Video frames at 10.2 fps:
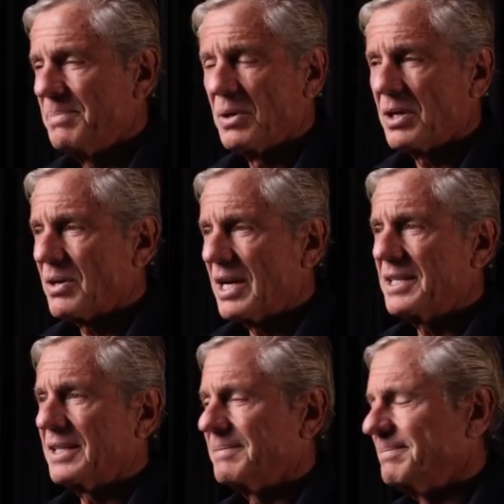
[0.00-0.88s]

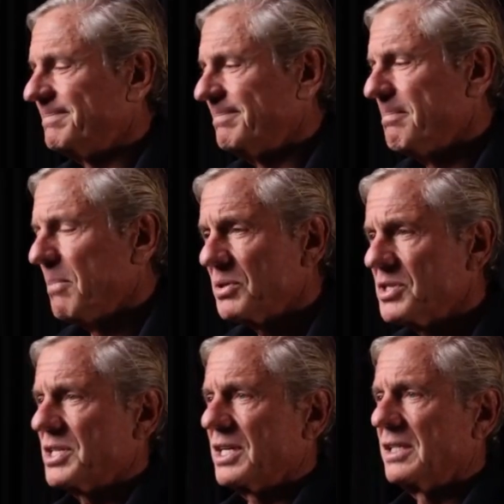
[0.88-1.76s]
bureaucratic
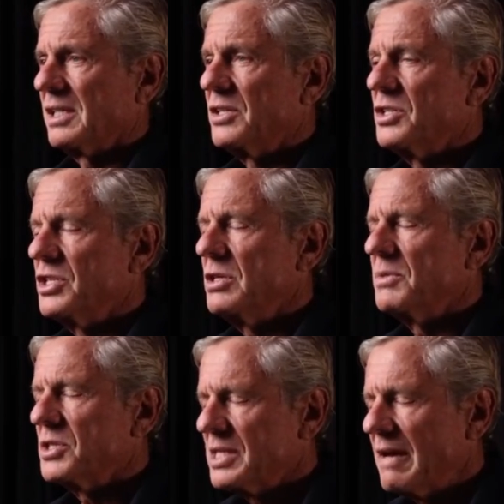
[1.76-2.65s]
monster
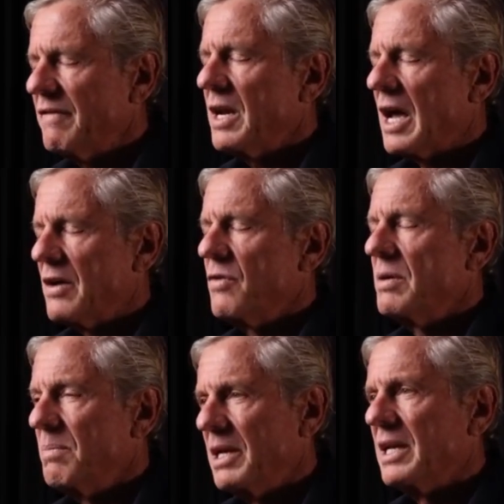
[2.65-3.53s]
consumes
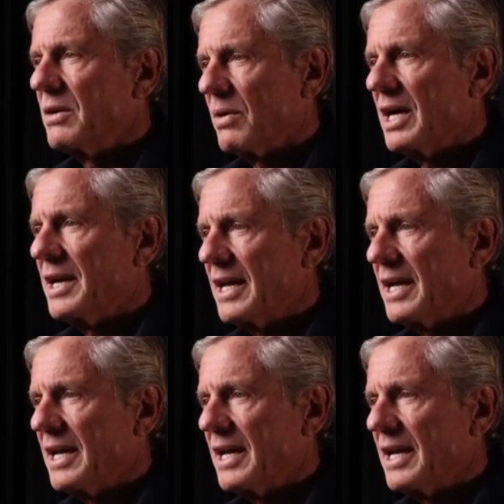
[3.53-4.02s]
700 billion rand